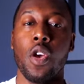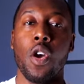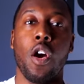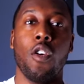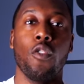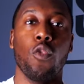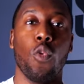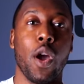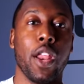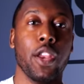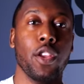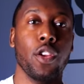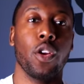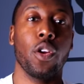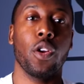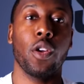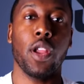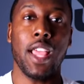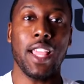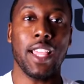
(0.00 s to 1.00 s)
of when
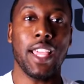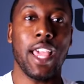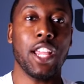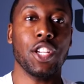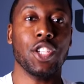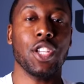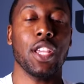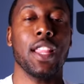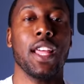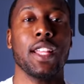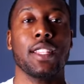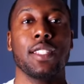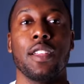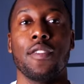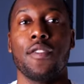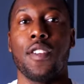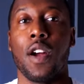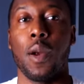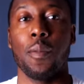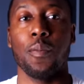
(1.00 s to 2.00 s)
you're engaging in that
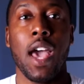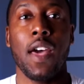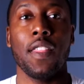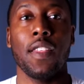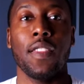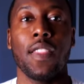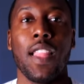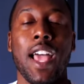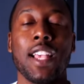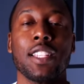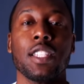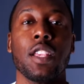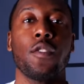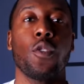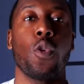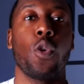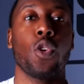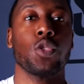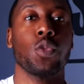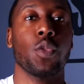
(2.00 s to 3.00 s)
stiff arm. And then lastly, of
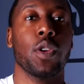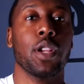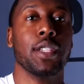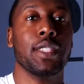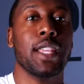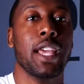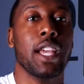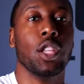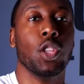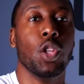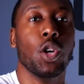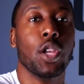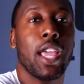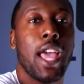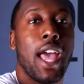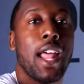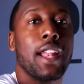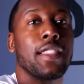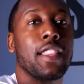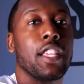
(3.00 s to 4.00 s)
course, we're gonna take a look
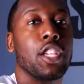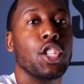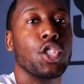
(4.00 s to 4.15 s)
at the